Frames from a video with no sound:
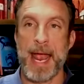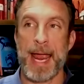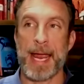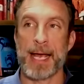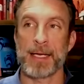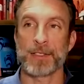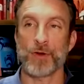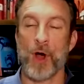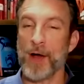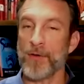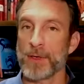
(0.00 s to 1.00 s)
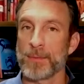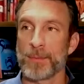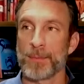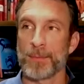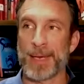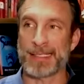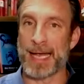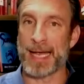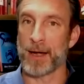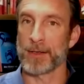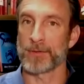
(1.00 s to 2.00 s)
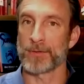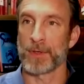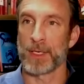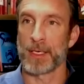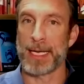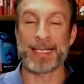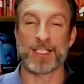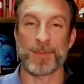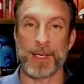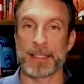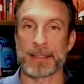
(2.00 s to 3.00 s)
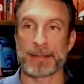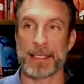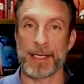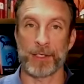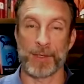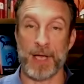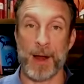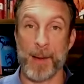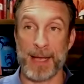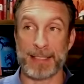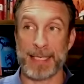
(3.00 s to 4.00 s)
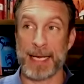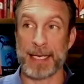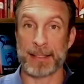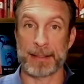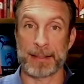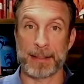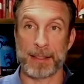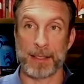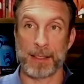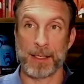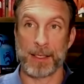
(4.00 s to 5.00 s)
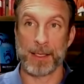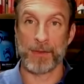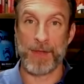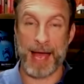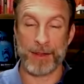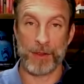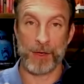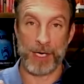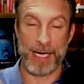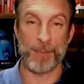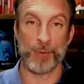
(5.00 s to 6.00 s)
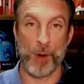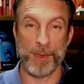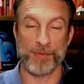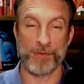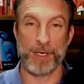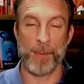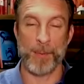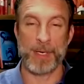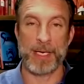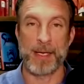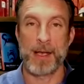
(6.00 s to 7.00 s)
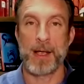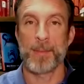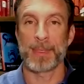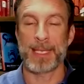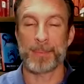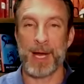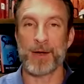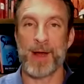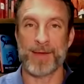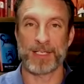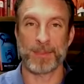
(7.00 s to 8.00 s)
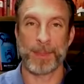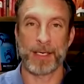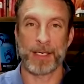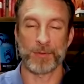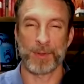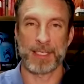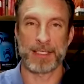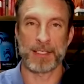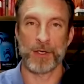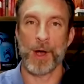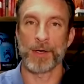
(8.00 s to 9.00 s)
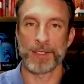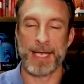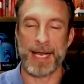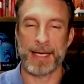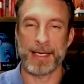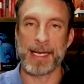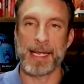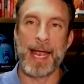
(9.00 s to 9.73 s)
And it's often based out of inexperience and ignorance. I'm not saying that they're inappropriate for your company, but they probably don't have experience with this and don't understand it.